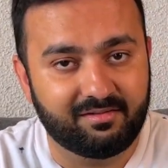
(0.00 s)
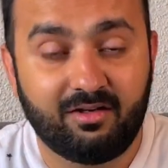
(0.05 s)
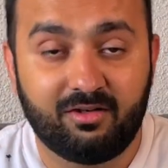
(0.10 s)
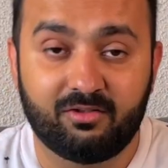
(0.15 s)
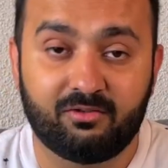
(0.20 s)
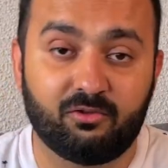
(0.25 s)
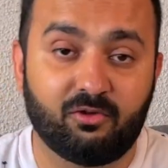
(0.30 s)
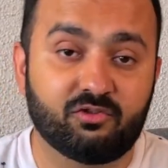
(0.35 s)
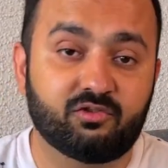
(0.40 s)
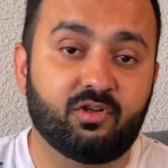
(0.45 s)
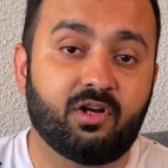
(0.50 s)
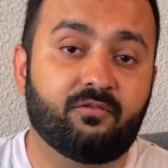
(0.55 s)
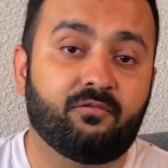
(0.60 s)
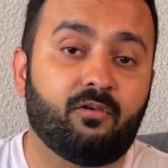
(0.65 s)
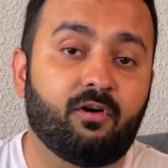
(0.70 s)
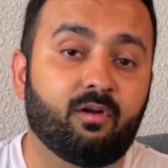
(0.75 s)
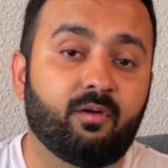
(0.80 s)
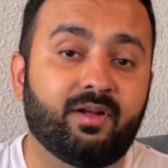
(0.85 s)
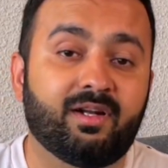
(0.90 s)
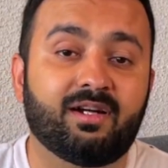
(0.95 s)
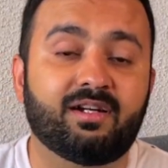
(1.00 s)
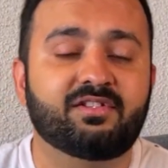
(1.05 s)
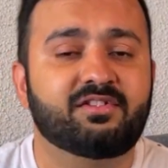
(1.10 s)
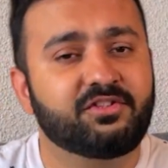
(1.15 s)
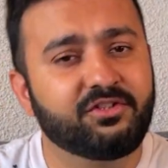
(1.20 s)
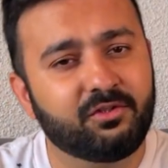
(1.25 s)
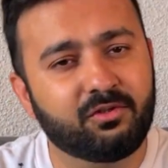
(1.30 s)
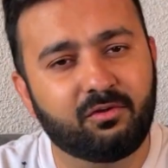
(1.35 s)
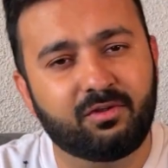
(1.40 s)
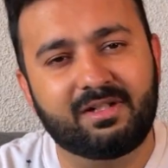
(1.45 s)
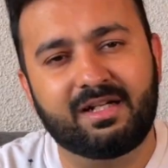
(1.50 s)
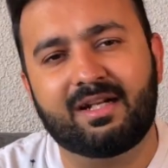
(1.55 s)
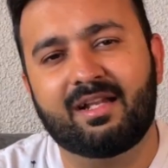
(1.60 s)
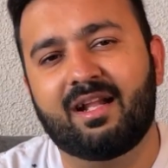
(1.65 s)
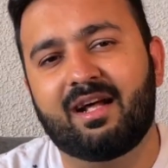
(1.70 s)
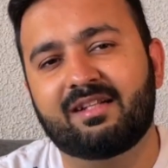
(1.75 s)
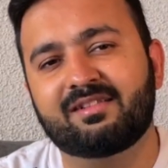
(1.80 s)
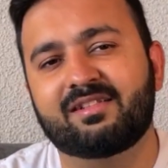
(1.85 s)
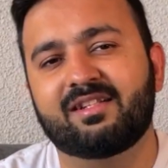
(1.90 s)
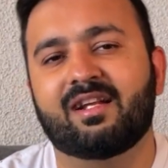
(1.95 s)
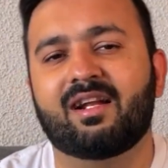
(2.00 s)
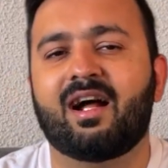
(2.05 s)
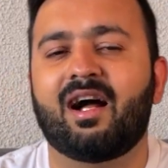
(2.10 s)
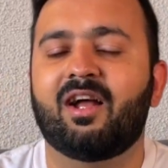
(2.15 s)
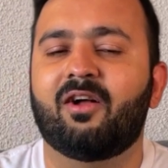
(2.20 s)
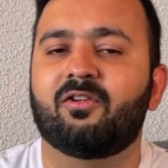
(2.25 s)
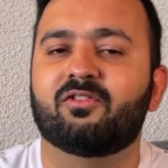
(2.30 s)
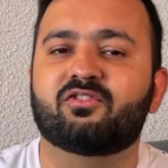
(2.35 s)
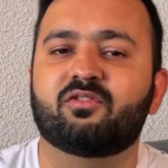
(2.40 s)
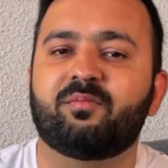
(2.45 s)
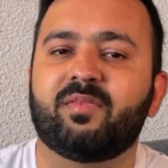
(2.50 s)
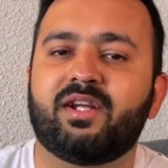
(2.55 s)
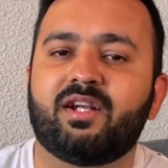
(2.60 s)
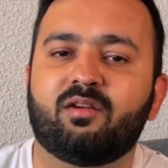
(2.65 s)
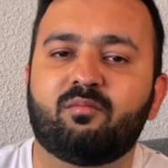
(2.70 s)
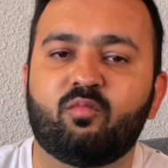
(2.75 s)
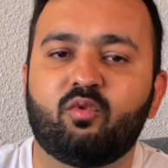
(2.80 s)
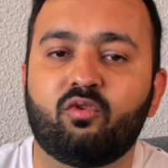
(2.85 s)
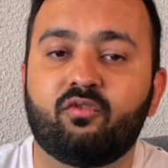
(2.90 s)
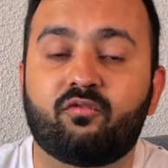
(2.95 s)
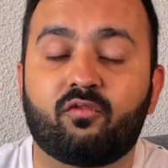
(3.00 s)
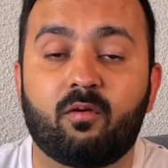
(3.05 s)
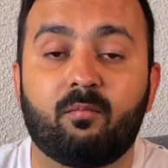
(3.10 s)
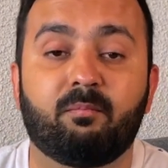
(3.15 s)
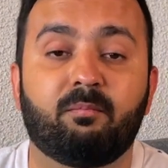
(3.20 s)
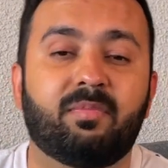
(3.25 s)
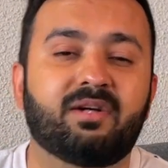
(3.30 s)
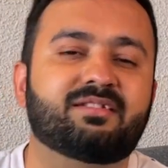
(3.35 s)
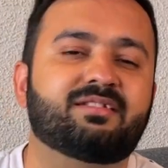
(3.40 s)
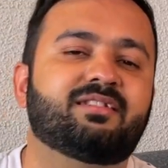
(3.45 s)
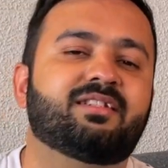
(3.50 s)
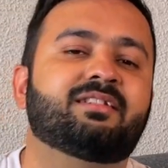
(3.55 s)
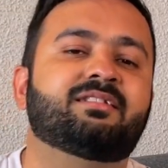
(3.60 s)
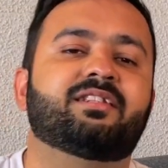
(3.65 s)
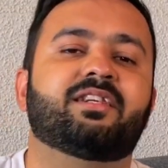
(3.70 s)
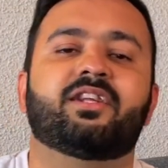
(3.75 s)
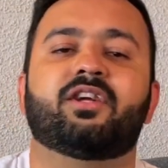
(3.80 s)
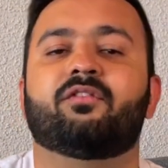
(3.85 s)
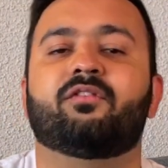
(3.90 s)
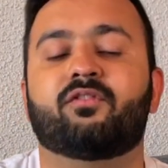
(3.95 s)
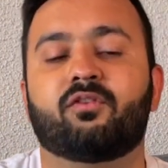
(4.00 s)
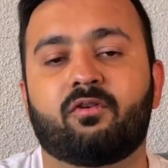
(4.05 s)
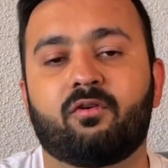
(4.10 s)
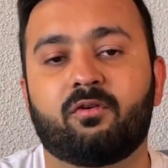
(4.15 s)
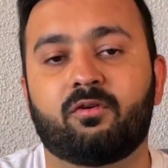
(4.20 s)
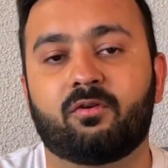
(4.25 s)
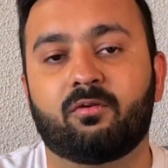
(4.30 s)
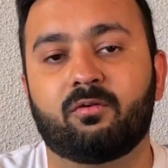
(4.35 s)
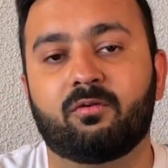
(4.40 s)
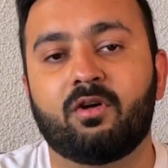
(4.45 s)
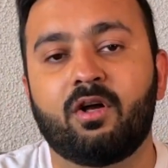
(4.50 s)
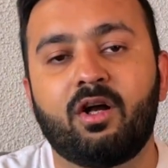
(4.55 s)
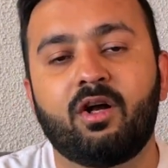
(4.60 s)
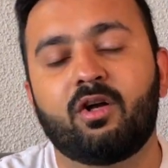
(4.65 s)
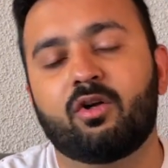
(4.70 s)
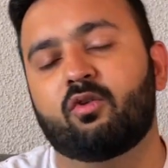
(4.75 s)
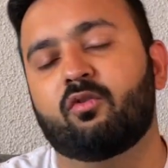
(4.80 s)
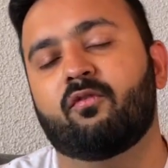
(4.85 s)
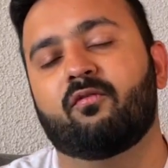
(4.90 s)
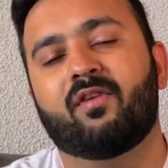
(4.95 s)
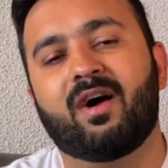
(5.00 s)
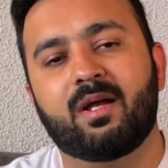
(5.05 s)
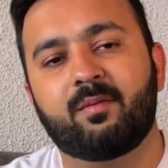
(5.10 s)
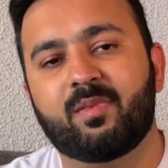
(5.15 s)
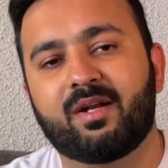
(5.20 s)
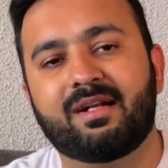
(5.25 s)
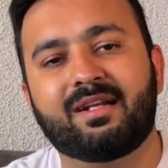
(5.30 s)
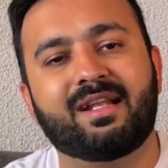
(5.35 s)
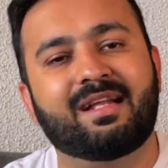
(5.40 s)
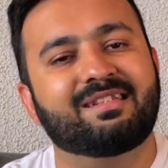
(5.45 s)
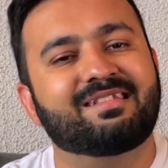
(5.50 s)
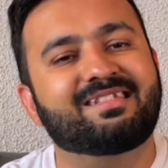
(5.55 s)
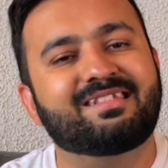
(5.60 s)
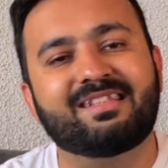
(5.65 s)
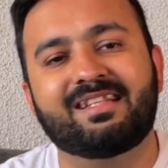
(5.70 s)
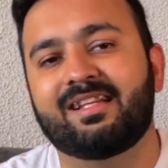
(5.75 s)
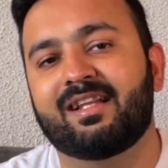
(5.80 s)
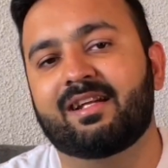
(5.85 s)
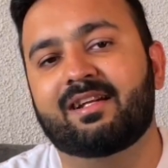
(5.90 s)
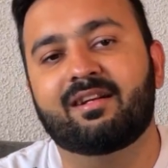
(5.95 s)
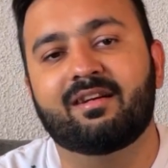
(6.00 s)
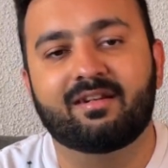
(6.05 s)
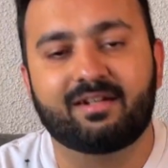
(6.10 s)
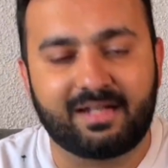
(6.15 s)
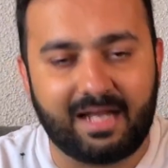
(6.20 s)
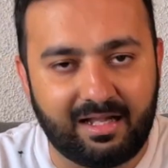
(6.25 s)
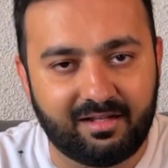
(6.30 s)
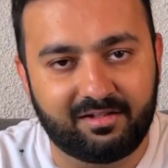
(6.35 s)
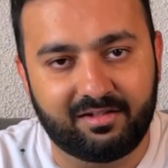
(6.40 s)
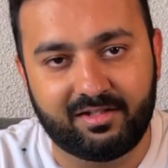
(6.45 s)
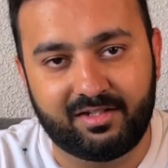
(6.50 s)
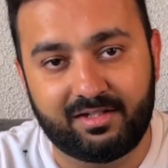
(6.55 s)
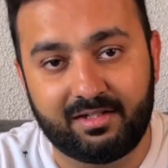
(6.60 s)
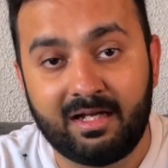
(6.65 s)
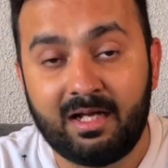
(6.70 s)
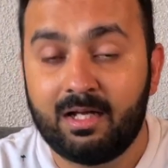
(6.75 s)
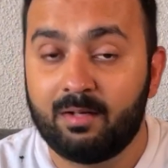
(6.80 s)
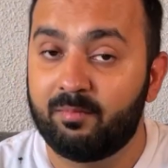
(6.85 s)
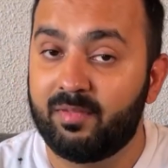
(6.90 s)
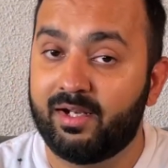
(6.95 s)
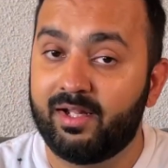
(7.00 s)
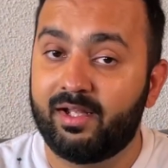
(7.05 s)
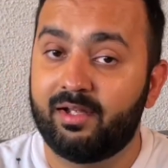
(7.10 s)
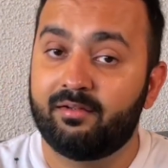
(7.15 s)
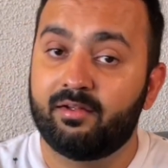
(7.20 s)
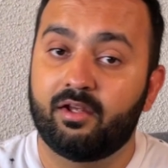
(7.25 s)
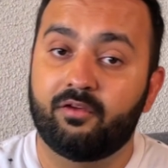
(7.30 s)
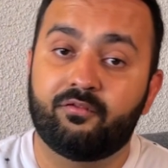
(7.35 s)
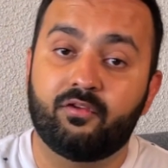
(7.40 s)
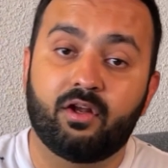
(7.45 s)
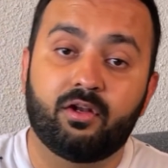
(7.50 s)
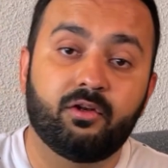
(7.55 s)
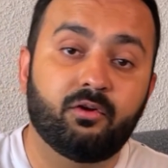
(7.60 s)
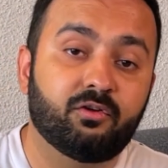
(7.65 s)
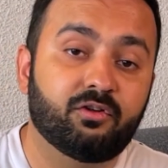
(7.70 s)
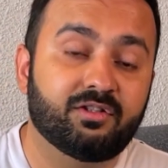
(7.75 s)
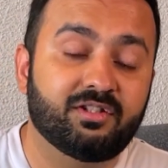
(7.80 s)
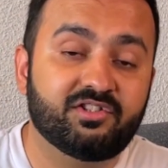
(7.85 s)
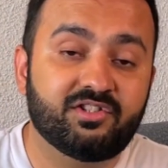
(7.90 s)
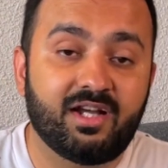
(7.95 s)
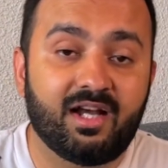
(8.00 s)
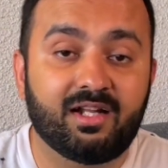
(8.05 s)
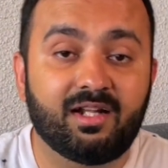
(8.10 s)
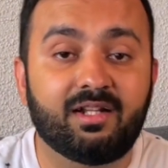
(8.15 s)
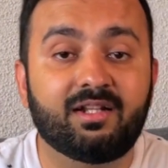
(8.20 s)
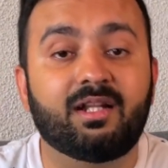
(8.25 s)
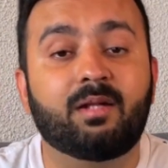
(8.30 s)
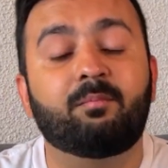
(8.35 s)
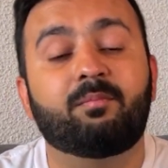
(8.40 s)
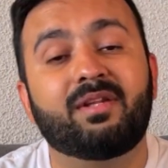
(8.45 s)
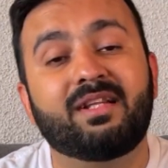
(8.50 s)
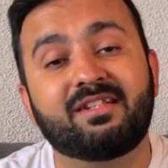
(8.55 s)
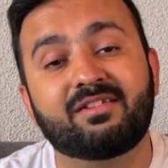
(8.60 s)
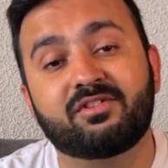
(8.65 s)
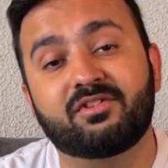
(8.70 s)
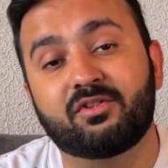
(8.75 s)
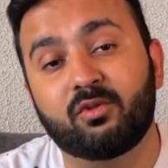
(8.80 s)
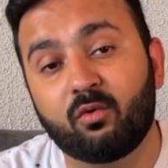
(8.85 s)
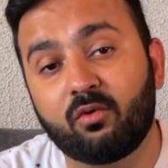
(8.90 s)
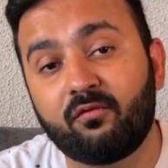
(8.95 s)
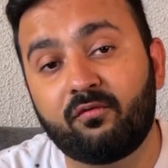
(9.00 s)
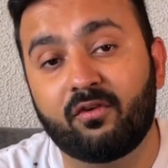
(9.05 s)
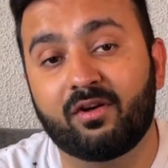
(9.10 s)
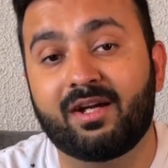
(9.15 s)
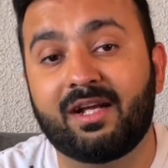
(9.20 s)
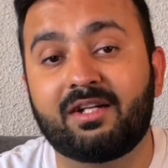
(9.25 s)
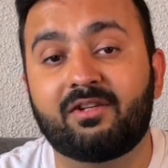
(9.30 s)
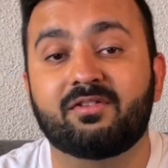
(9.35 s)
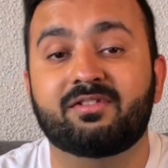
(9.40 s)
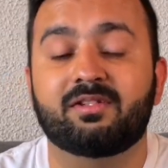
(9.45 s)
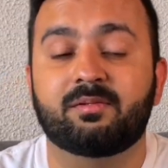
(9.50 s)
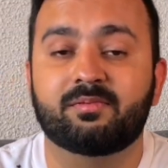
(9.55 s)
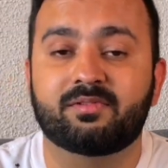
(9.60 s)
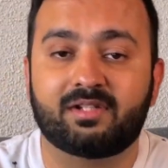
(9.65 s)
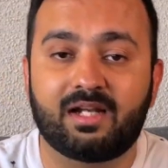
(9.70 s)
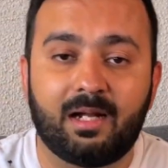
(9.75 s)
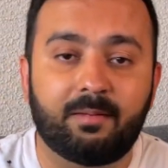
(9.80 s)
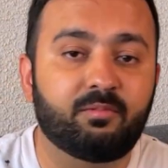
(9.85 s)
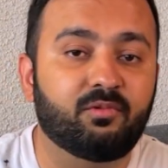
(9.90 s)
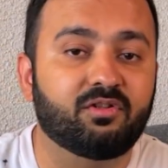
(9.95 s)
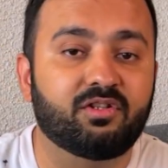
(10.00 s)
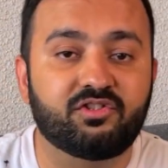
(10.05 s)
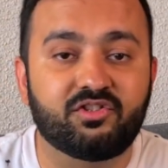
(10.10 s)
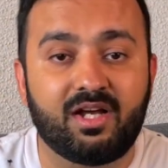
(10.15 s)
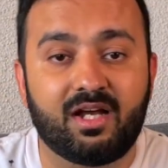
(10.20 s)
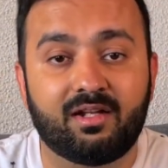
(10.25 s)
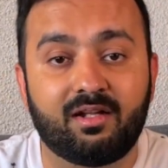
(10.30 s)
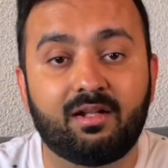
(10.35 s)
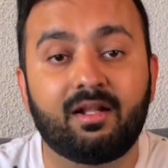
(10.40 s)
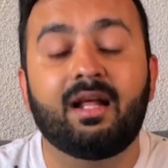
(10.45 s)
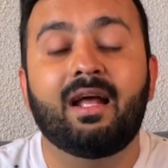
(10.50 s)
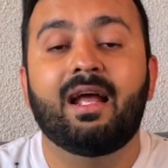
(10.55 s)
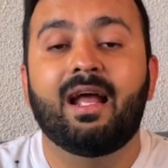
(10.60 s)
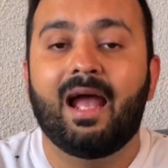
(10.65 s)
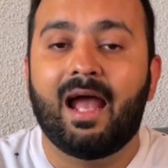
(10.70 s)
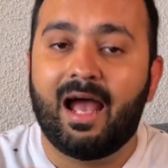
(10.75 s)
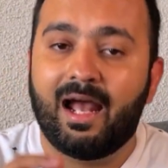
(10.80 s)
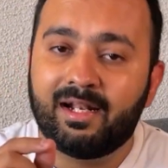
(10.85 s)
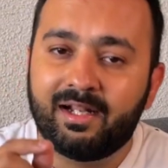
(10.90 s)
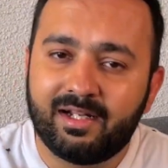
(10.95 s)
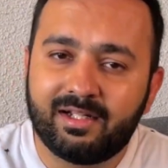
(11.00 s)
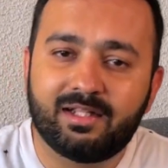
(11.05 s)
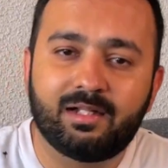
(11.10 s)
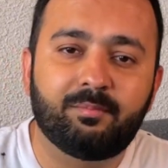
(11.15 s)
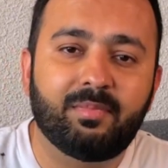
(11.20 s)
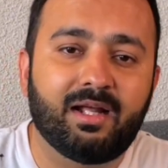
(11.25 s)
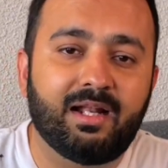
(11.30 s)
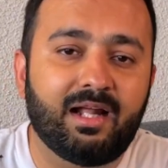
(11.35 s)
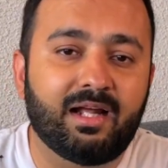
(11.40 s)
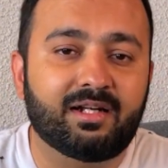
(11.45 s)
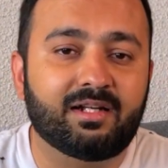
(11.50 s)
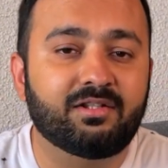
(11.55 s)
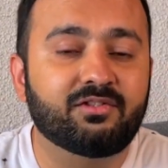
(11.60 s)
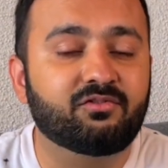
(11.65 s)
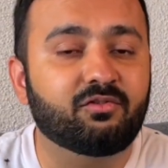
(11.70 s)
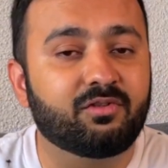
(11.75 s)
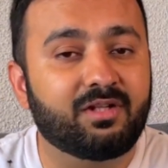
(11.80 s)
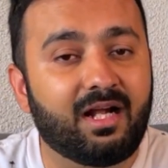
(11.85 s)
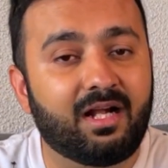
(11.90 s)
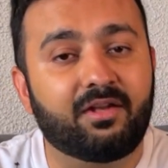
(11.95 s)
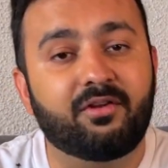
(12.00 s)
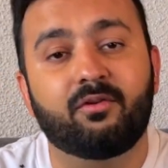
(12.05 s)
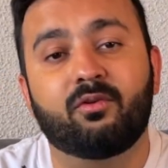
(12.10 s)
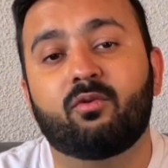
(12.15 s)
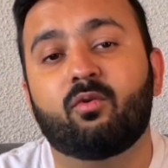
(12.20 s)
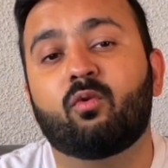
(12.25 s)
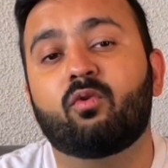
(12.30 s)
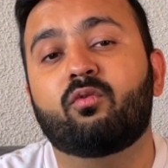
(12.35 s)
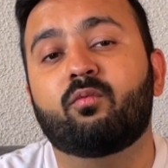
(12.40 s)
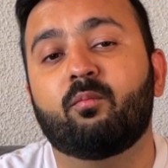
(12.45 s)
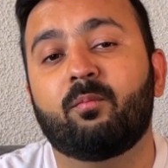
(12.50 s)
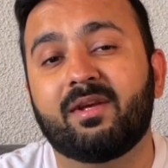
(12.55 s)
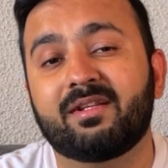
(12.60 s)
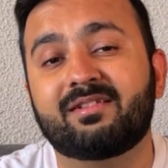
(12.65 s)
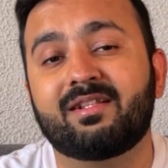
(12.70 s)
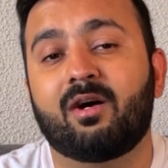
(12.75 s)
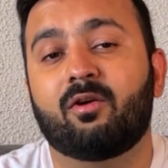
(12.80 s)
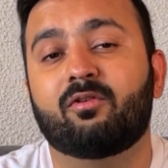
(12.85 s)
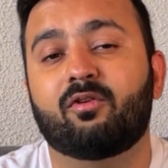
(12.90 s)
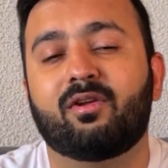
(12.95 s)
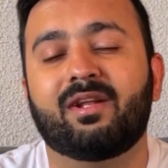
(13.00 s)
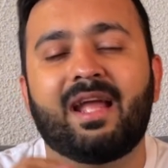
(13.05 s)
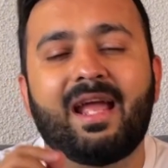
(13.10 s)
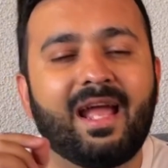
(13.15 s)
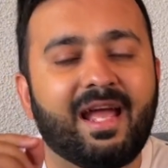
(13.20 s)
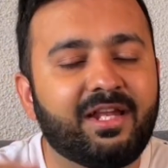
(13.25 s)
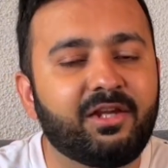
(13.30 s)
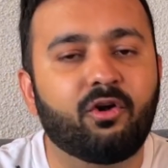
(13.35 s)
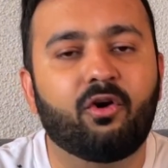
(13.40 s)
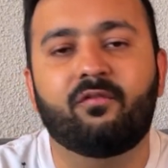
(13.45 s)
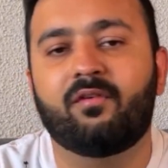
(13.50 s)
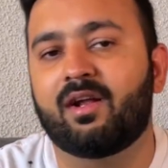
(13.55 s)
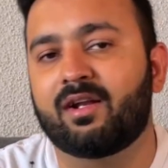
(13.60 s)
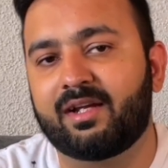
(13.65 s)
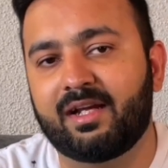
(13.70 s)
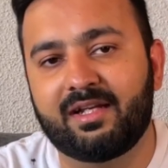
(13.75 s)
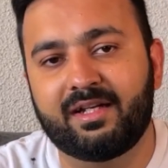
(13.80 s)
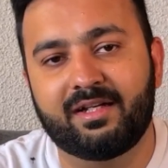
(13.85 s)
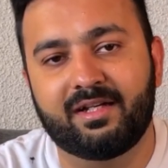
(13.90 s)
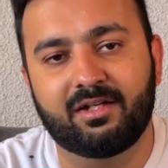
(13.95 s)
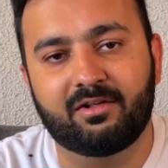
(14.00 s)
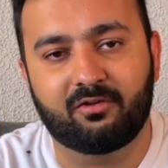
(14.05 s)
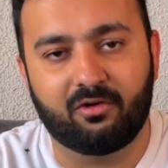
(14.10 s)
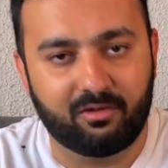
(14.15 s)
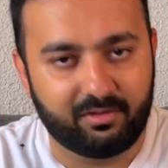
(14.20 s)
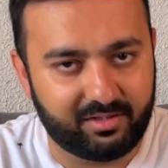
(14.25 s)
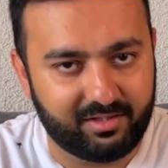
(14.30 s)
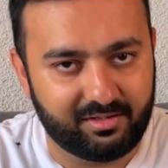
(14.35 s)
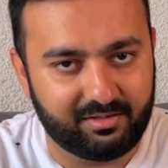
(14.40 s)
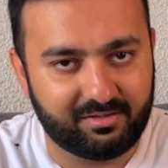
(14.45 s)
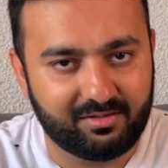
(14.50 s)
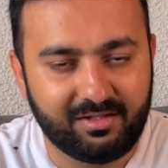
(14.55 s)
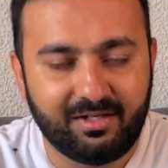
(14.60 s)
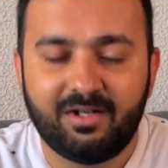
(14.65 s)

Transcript: Those who are following us, you know that last year I also made a move from bustling city of Toronto to vibrant and scenic Calgary. But hey, if you are new to the channel, then please don't forget to subscribe to the channel and hit the bell icon so that you don't miss out on any of our Canadian content.